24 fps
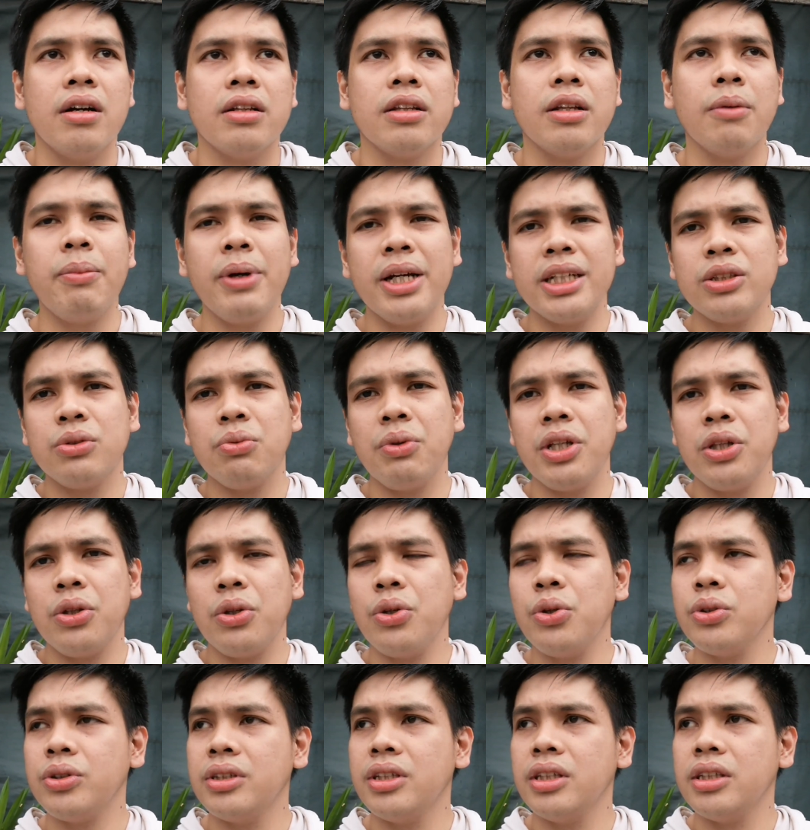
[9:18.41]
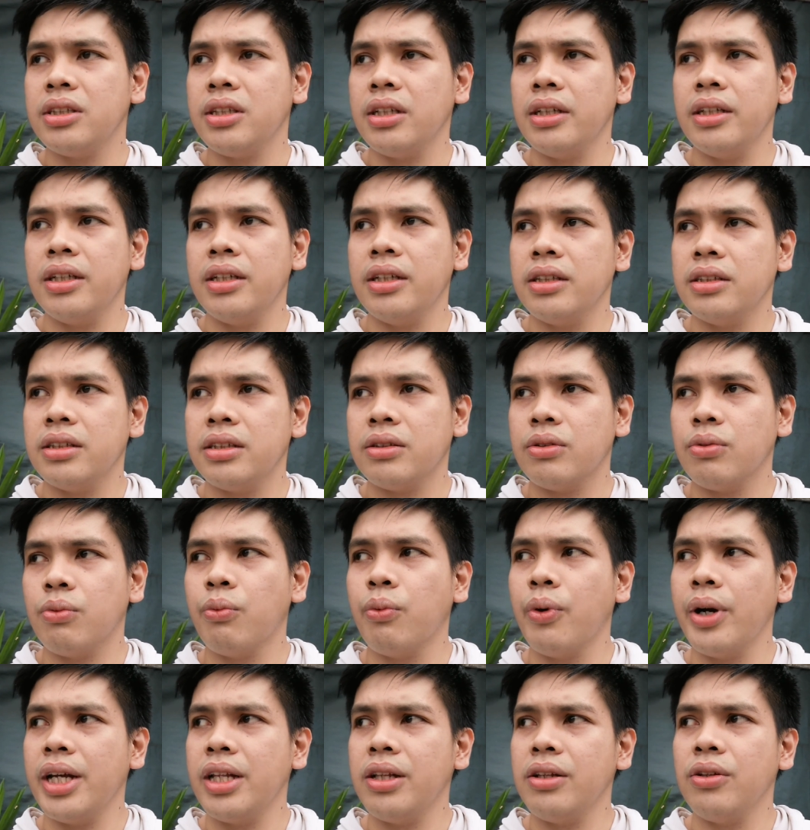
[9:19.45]
The best way to use this is
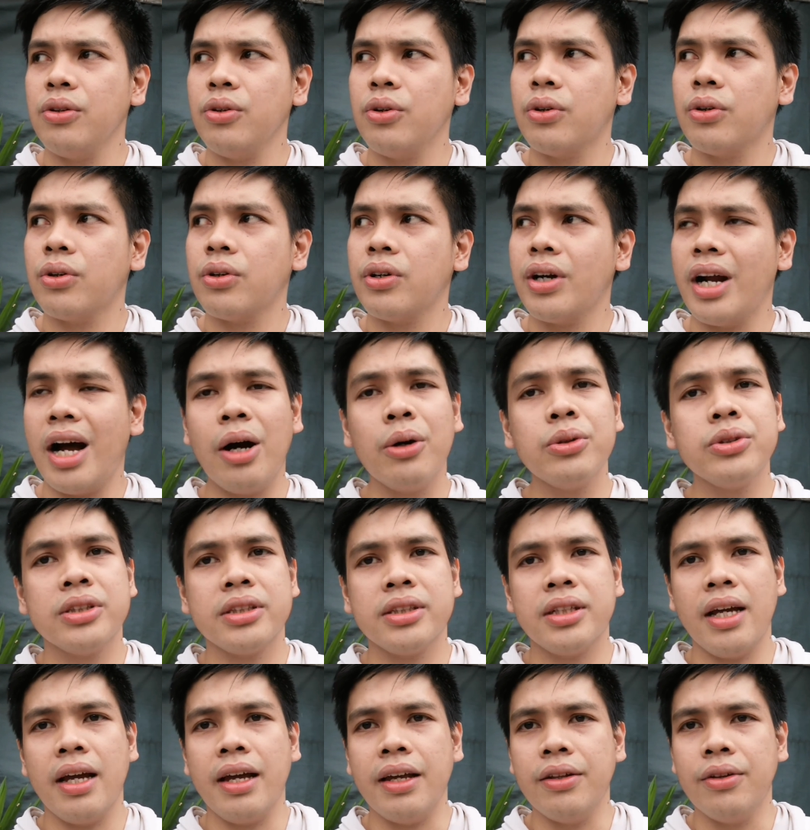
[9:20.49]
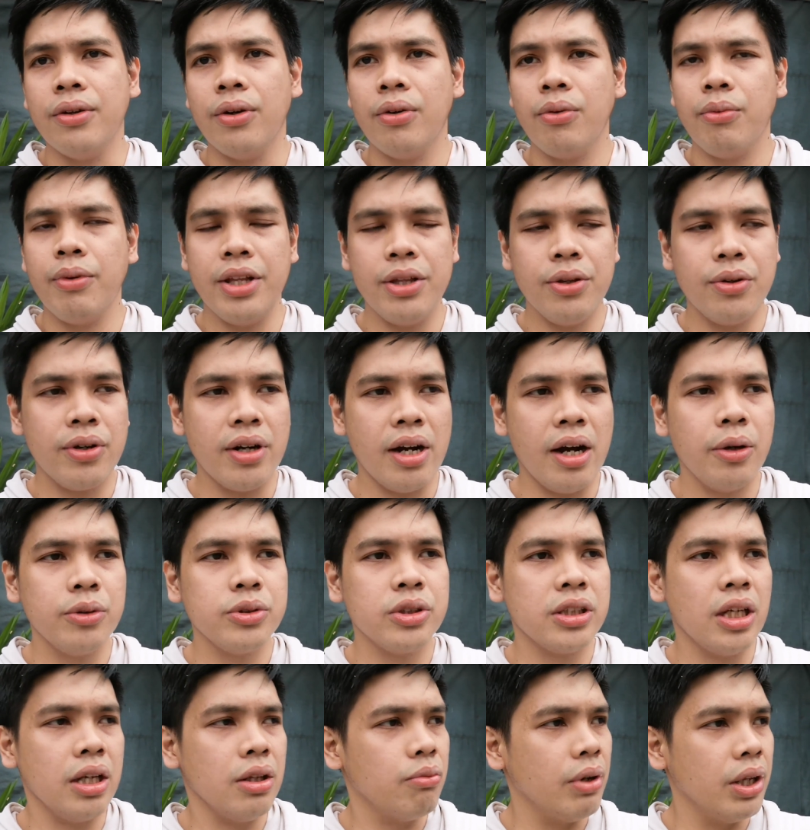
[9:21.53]
when you're outside, no? When you're
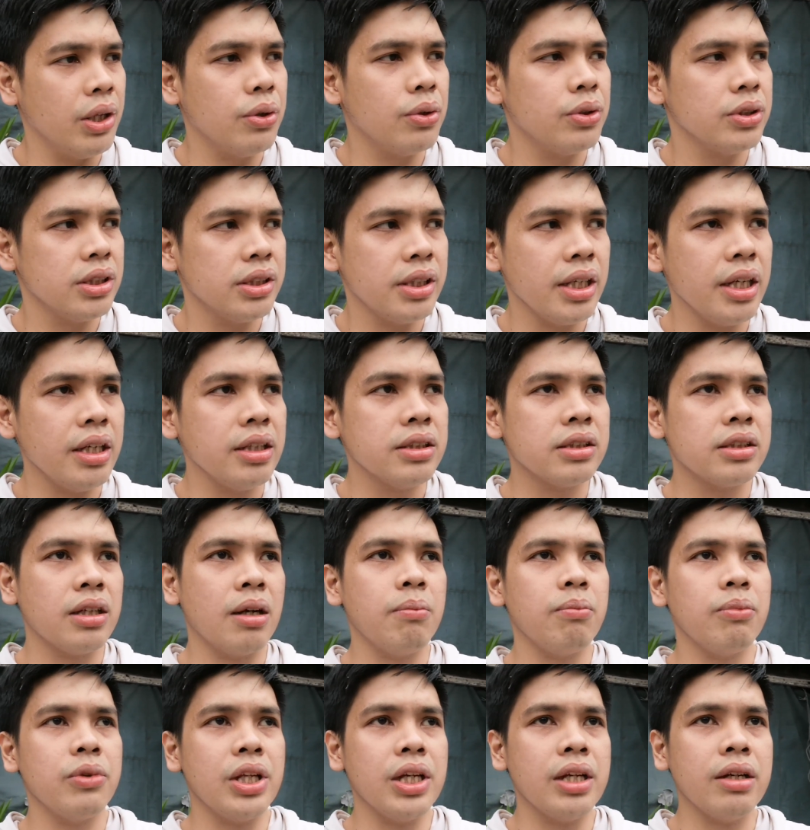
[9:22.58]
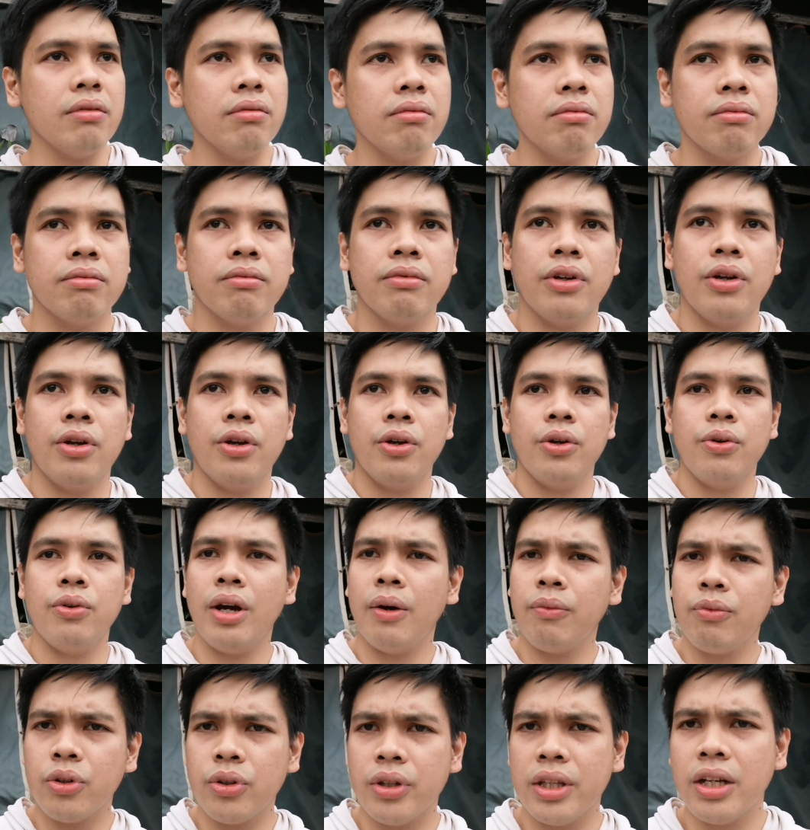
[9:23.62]
outside, when you're seeing something, you
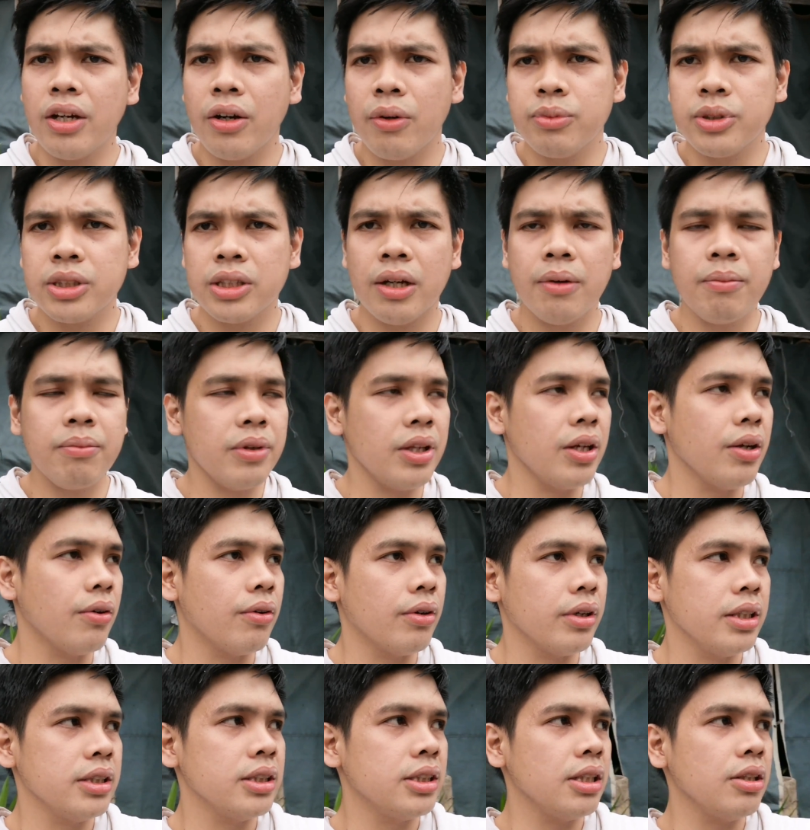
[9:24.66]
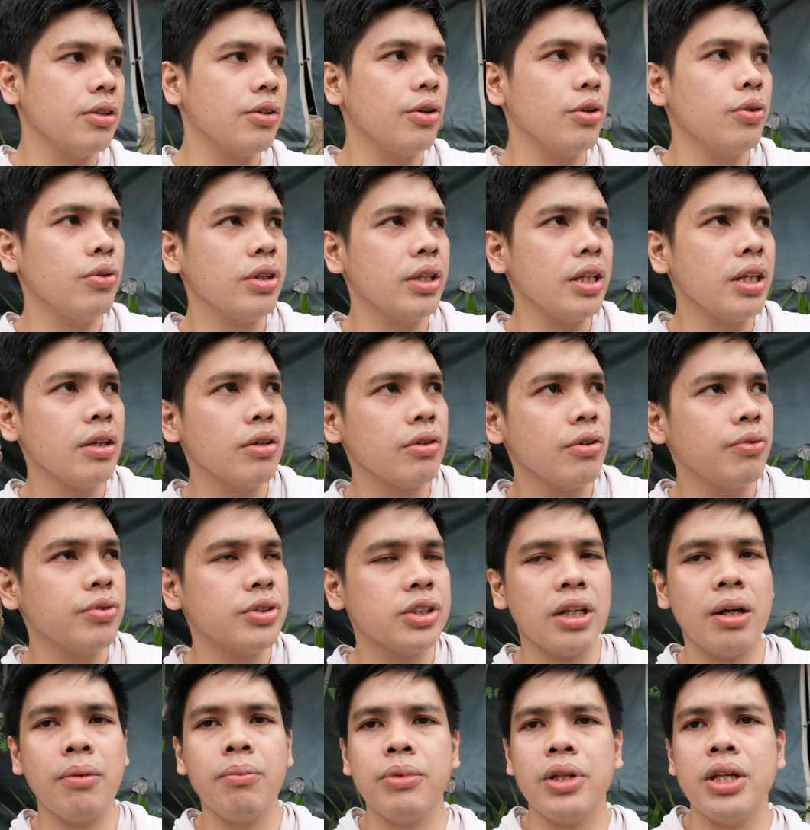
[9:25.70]
have to think of something. It's either you think of
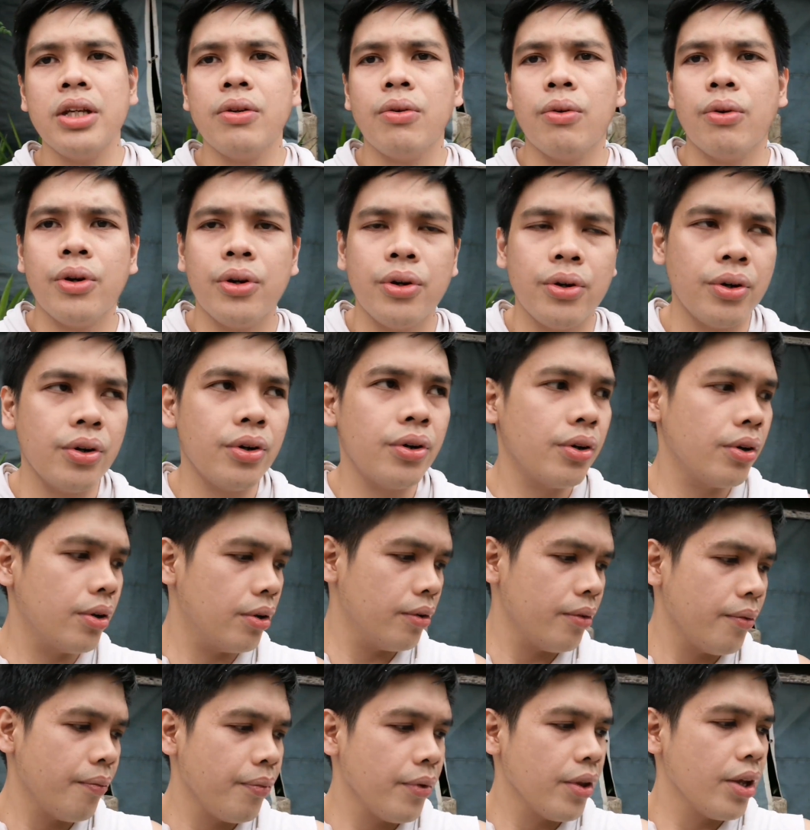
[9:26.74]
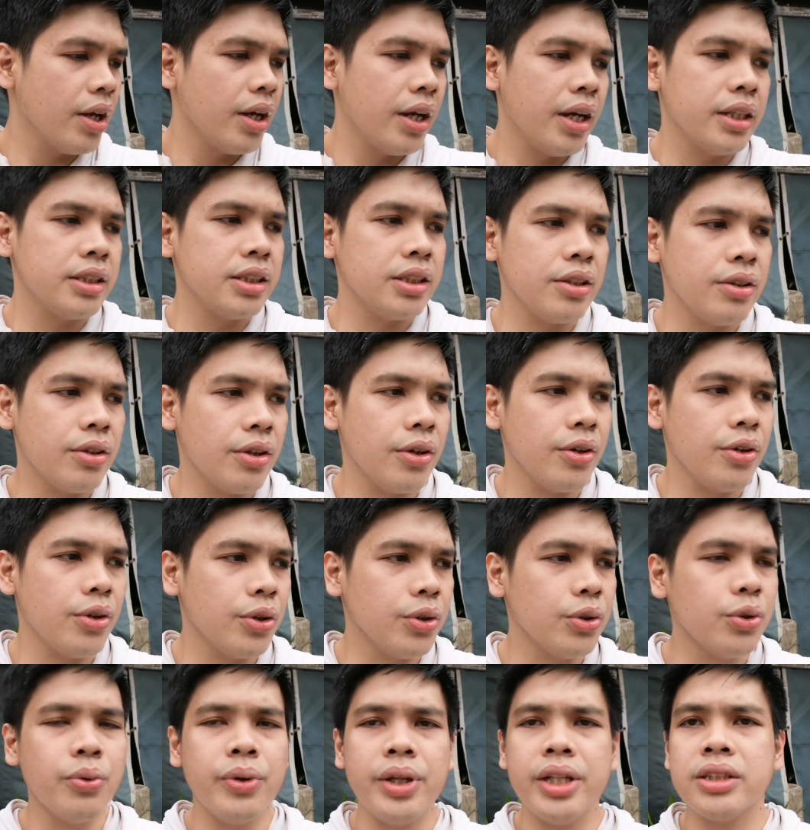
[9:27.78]
something or it's either
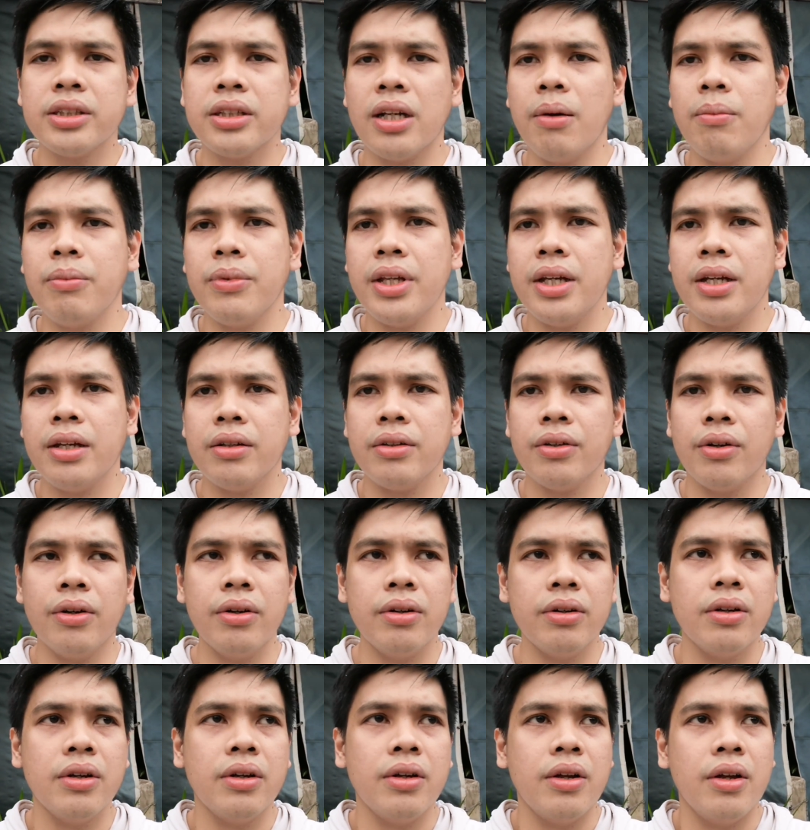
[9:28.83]
you're doing something, no?